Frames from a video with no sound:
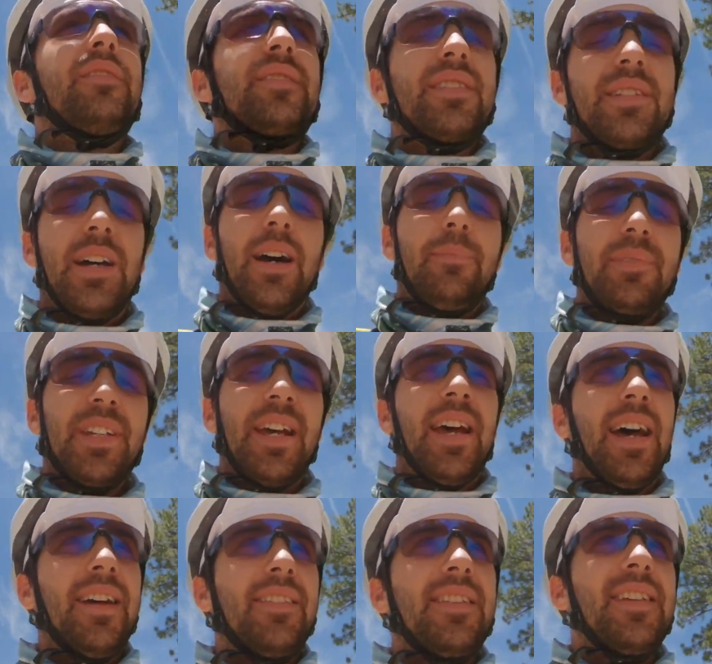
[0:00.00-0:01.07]
Stopped
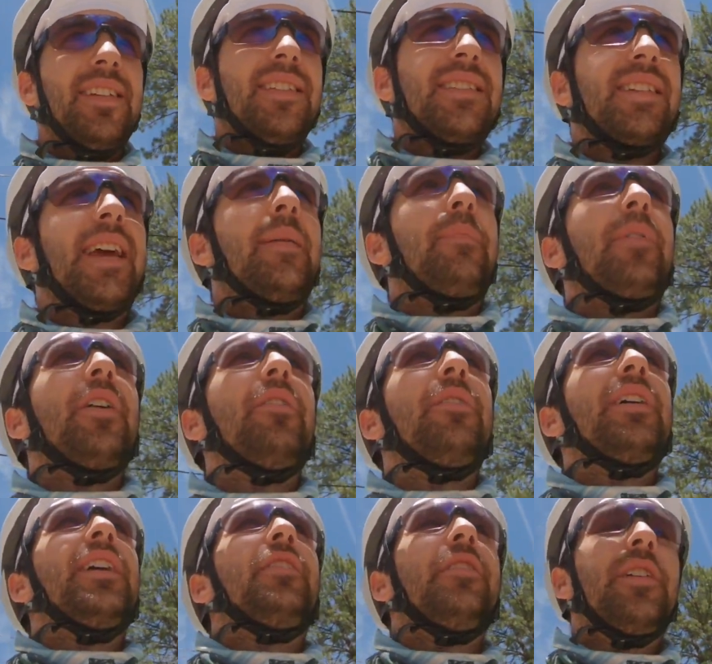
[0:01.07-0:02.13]
at the
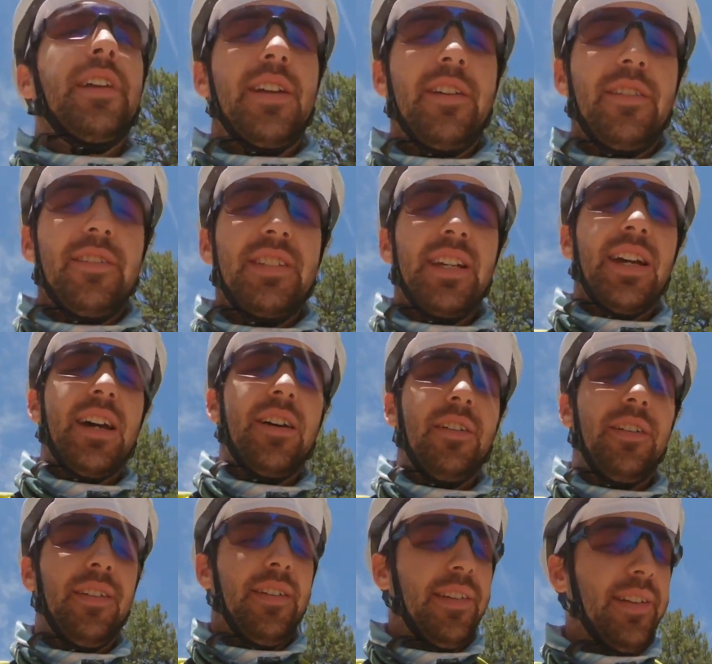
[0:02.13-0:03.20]
Scapegoat Eatery here in
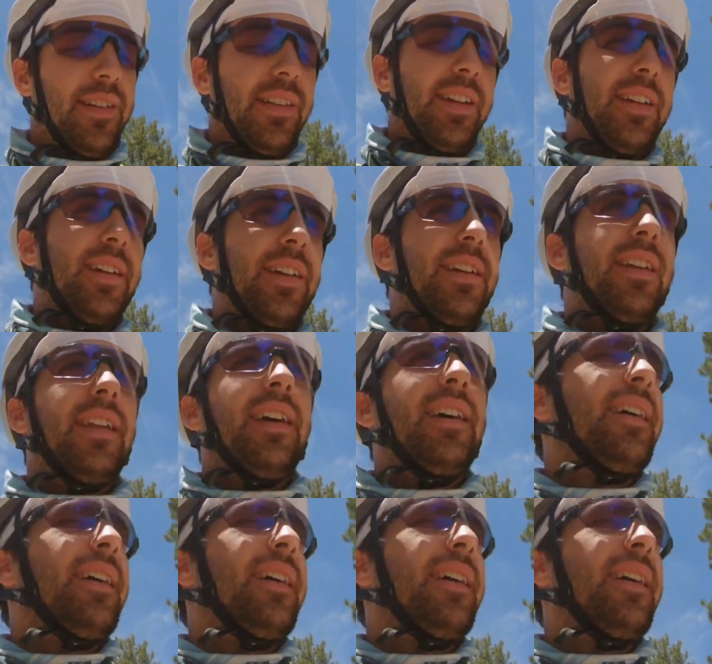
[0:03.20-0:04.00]
town in Lincoln.